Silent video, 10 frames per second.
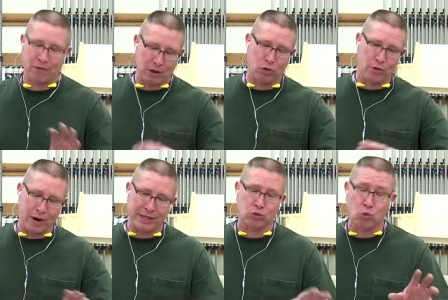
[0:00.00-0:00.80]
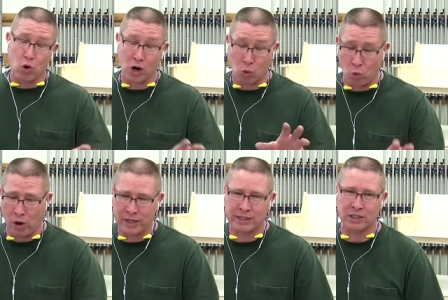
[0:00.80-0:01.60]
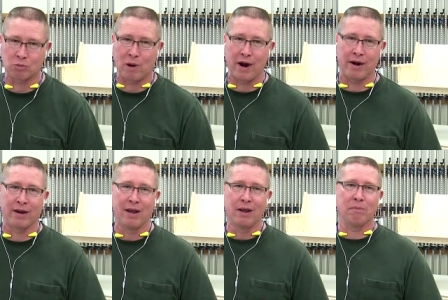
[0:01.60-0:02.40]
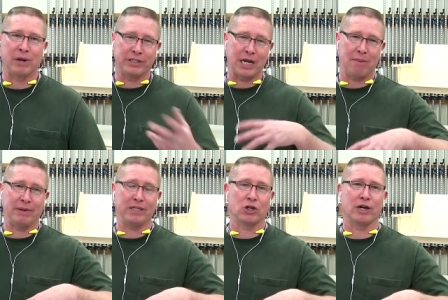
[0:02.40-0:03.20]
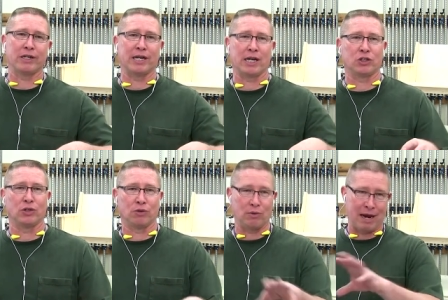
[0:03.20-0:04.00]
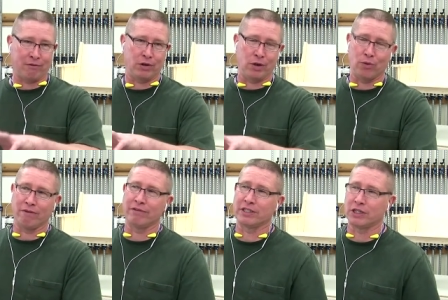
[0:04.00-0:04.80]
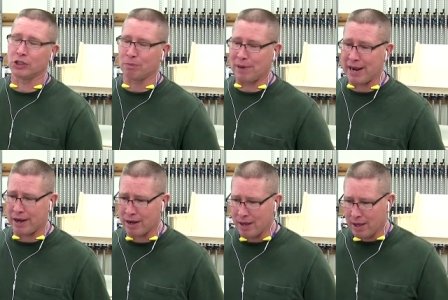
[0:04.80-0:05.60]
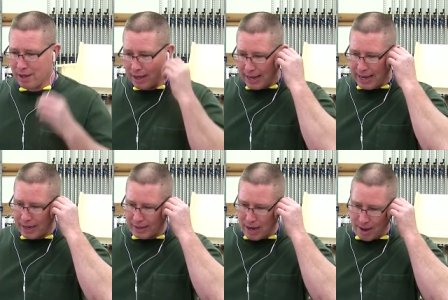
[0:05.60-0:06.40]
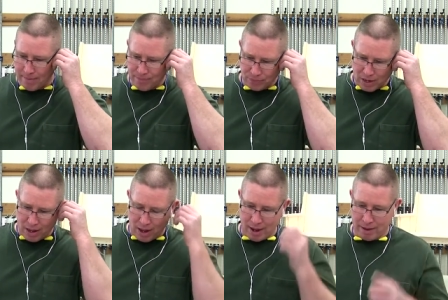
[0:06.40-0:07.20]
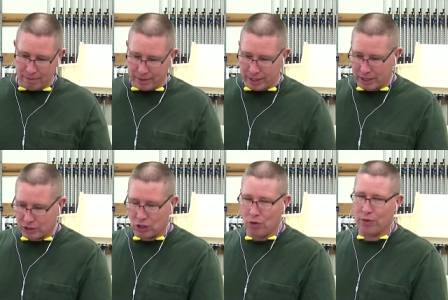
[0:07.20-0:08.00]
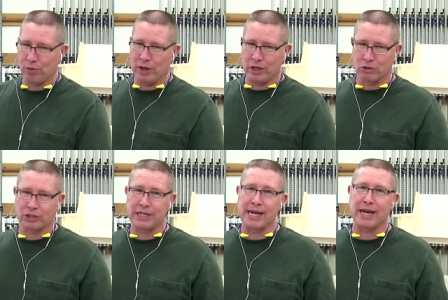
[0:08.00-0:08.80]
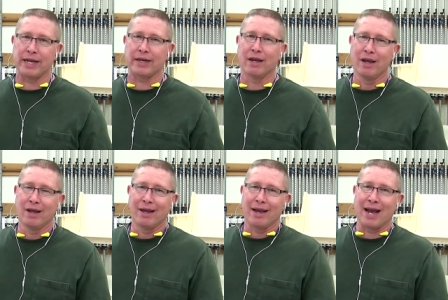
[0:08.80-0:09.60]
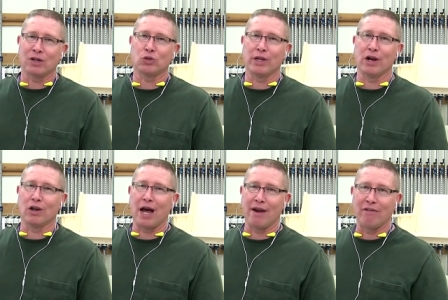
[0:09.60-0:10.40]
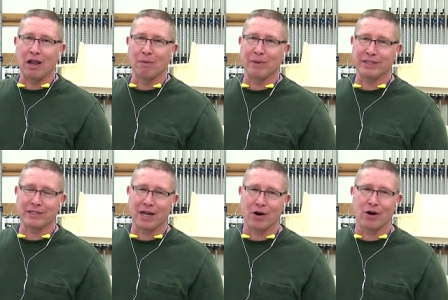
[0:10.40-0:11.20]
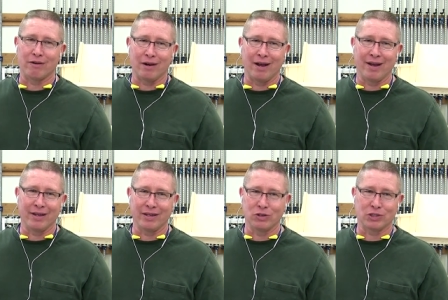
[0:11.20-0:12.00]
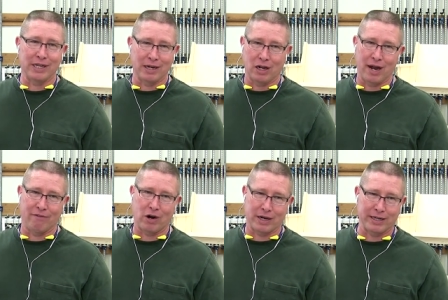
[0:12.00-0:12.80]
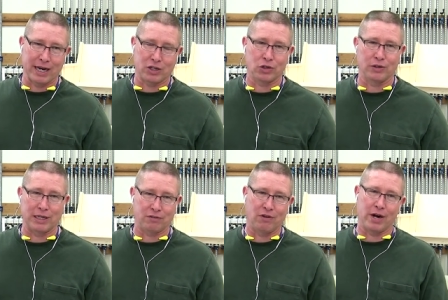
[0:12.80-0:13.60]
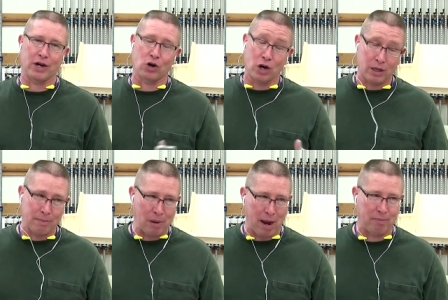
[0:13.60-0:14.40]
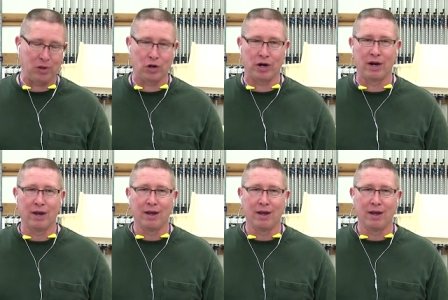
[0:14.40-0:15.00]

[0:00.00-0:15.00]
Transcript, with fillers: Frank Lloyd Wright's work was inspired by Japanese architecture after he went and visited Japan. And um, uh, so what you'll see in it actually are a lot of elements that are, uh, you'll see in a lot of architecture that's very currently popular,